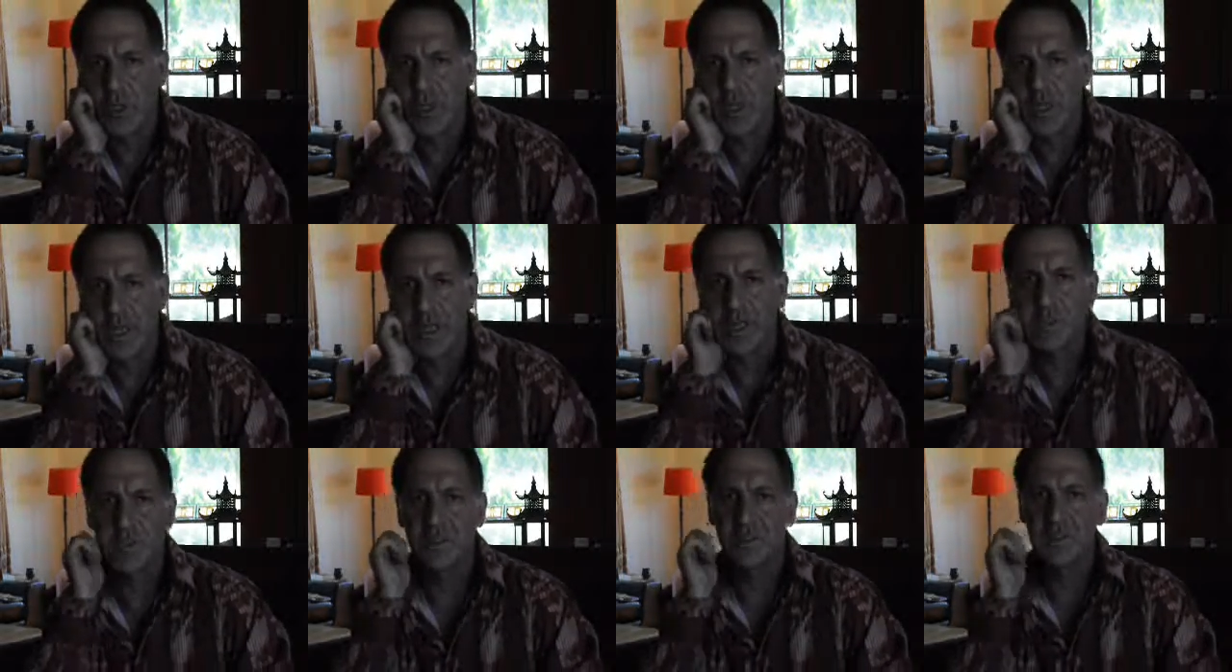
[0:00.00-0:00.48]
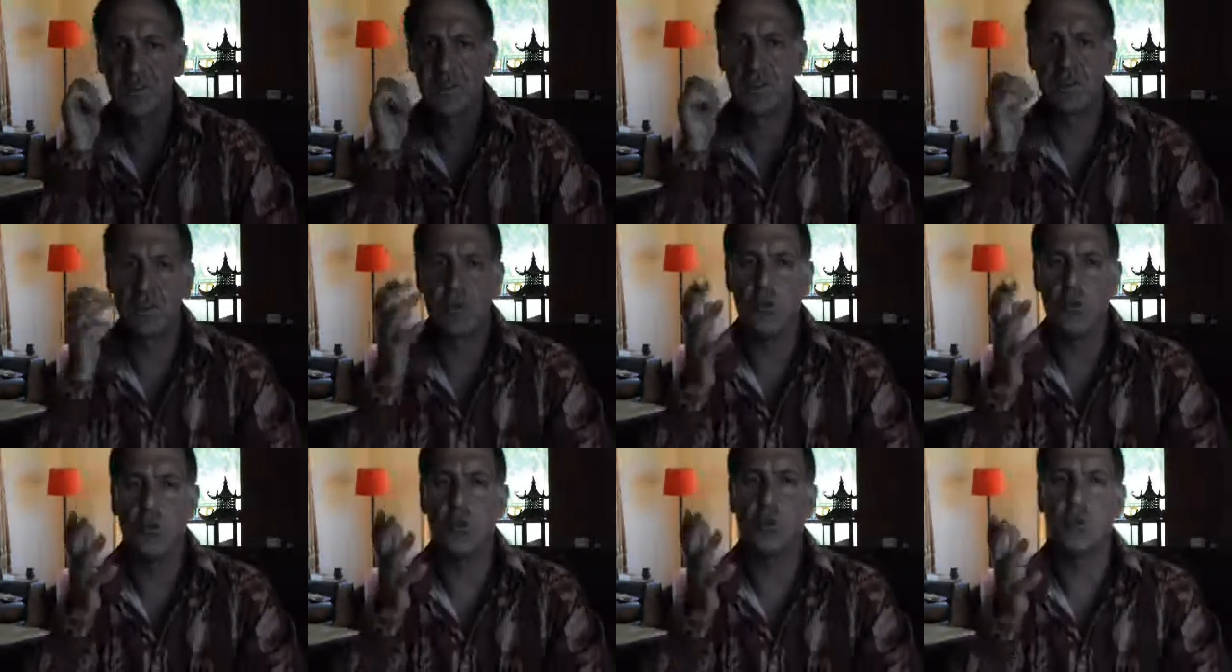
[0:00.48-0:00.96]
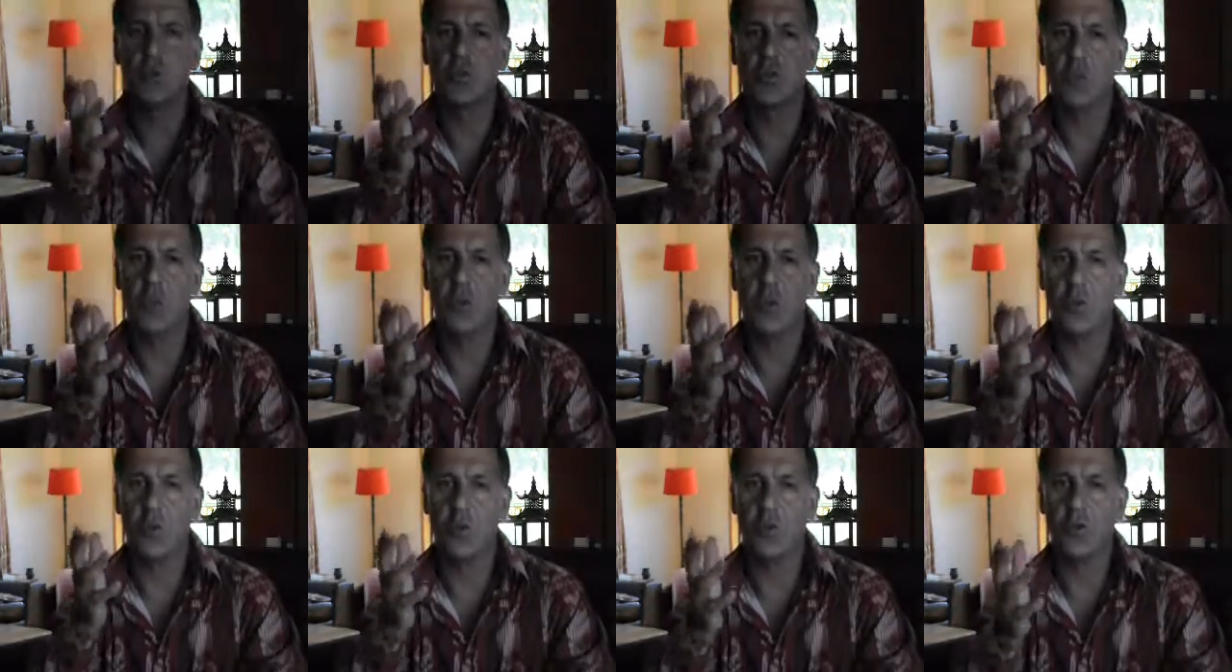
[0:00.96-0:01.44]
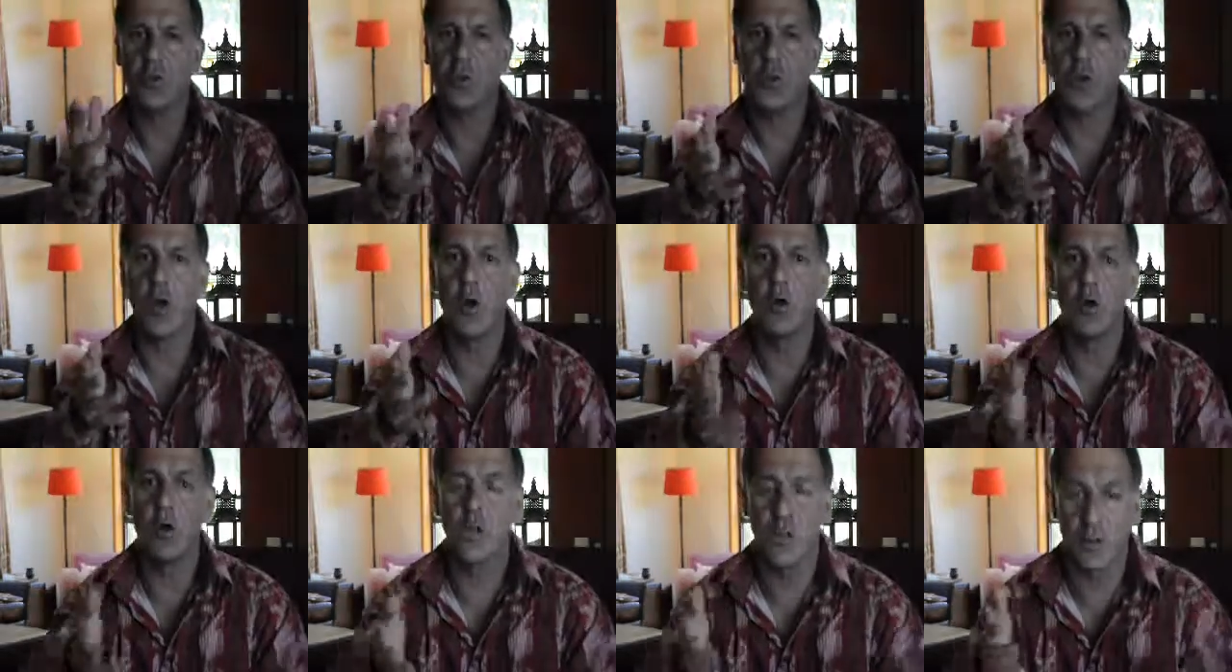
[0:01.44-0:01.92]
takes a huge toll not
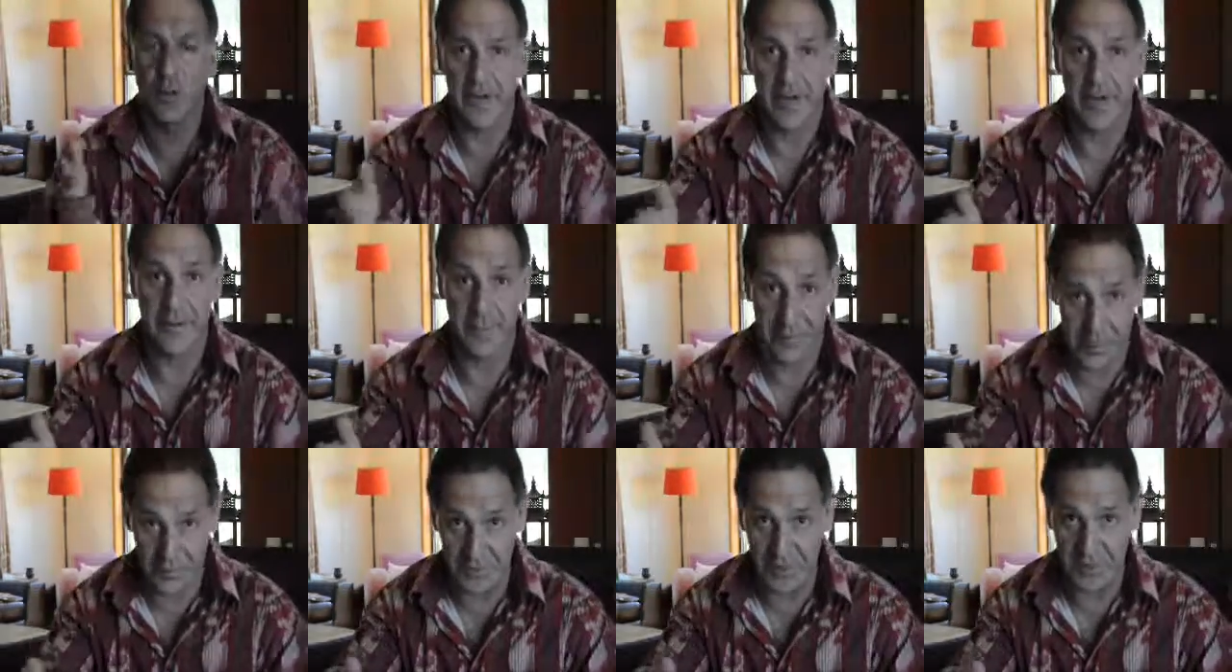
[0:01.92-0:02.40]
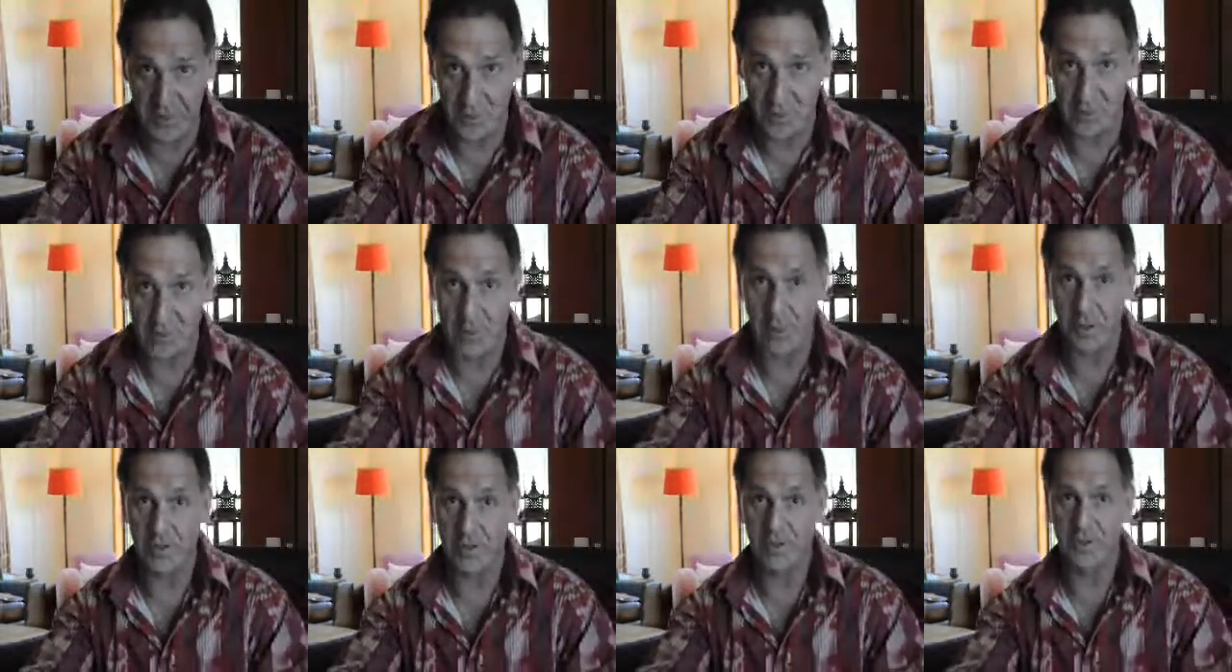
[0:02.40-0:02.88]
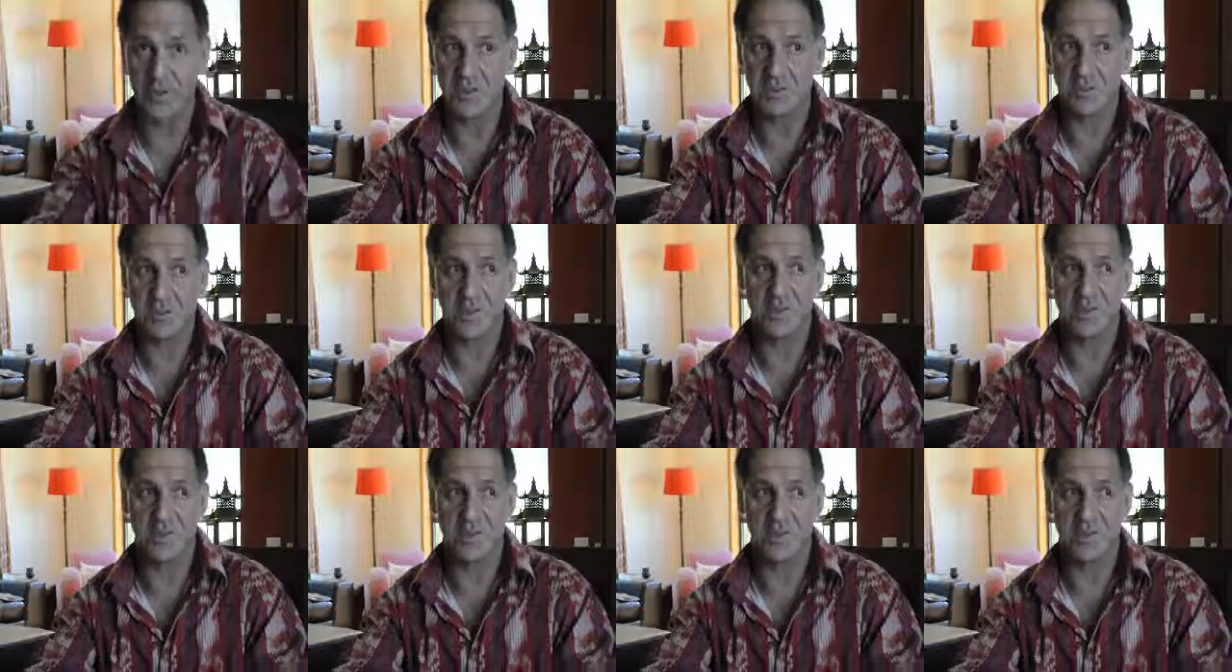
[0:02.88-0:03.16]
only on our physical bodies,